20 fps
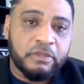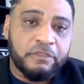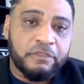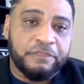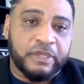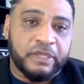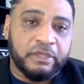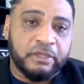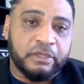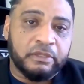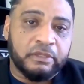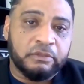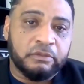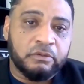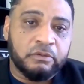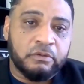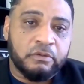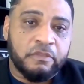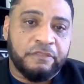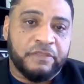then
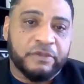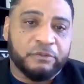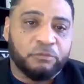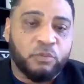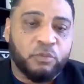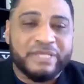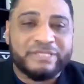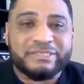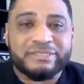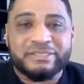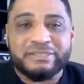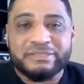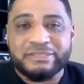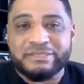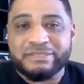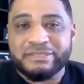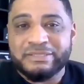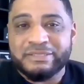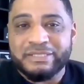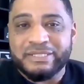the rest
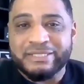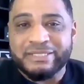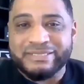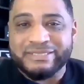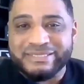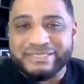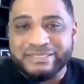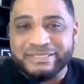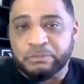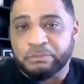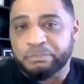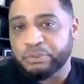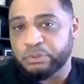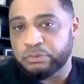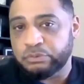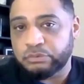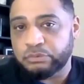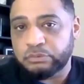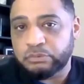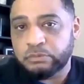is
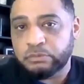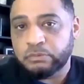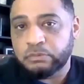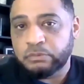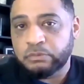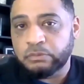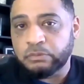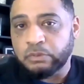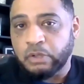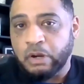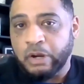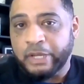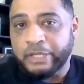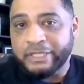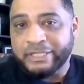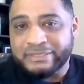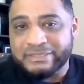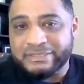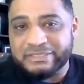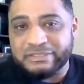simple. All right,
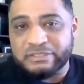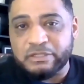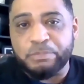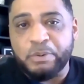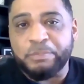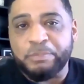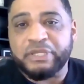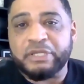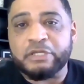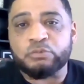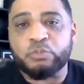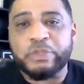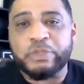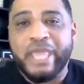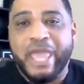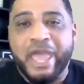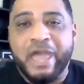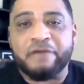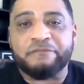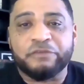it's simple because we
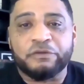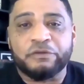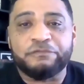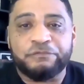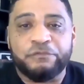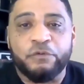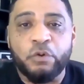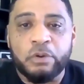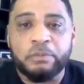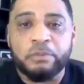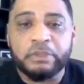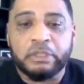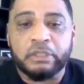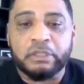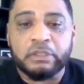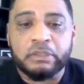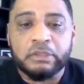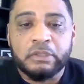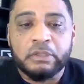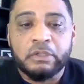have the
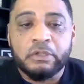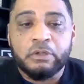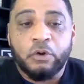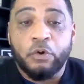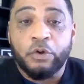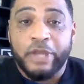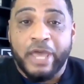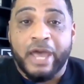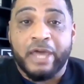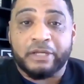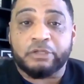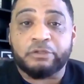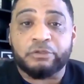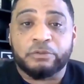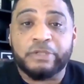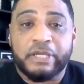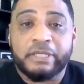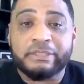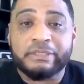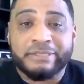formula on how to
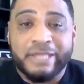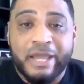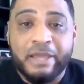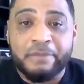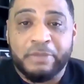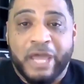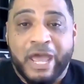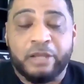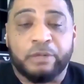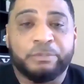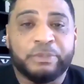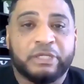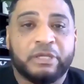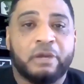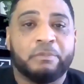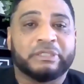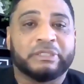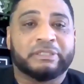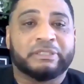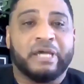create diamond, how to
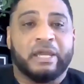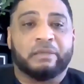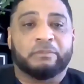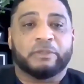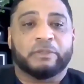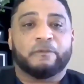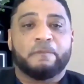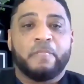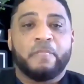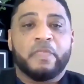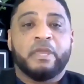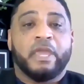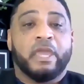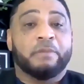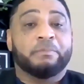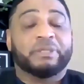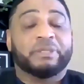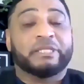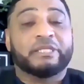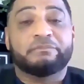become a diamond.
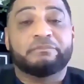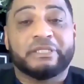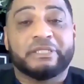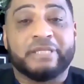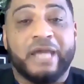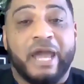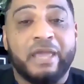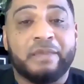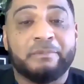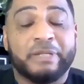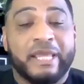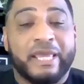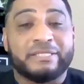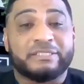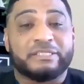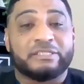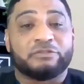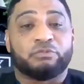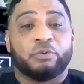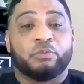And believe me, diamond
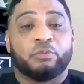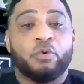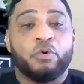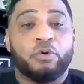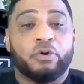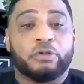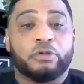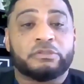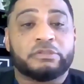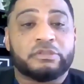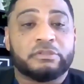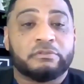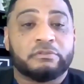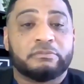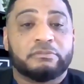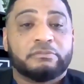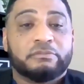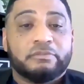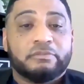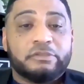has its rewards.
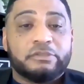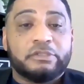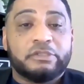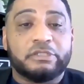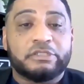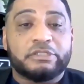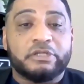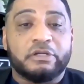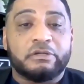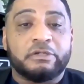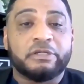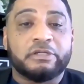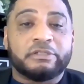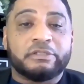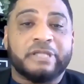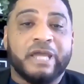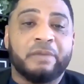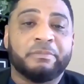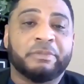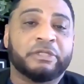You see this shirt here,
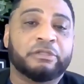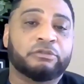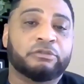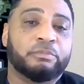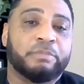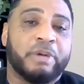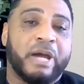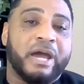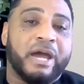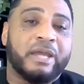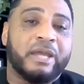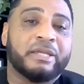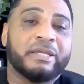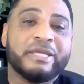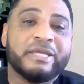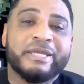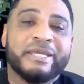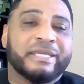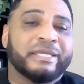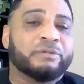Diamond in Dubai?
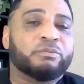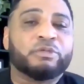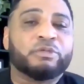It